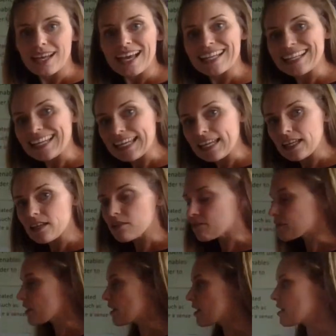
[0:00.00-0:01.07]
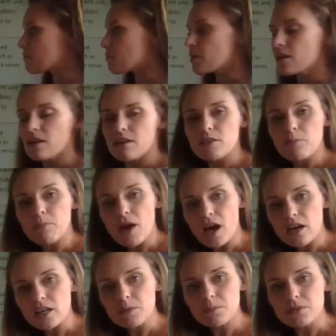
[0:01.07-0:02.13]
And here for him, the
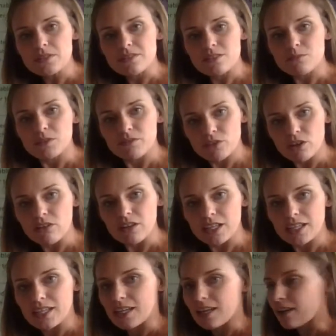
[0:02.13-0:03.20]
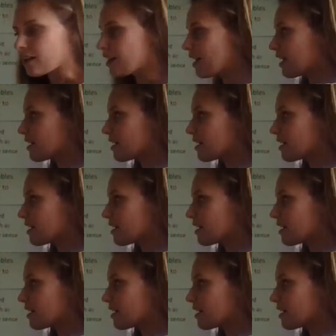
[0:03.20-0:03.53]
purpose that we've got here,